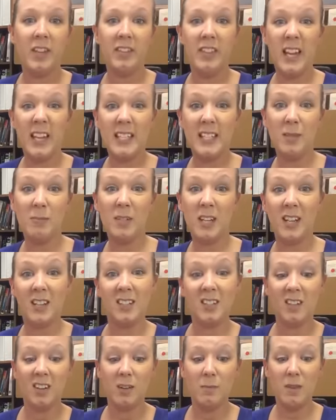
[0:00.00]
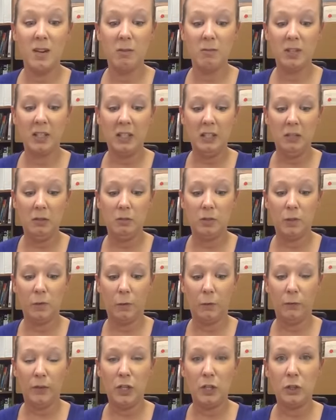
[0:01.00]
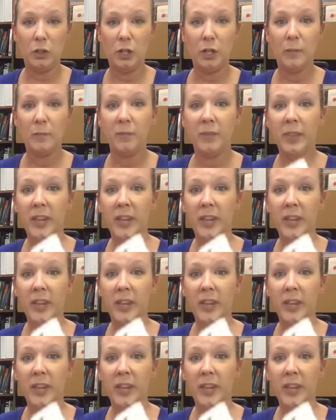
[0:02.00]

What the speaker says: that seems like it's going to be a really useful feature.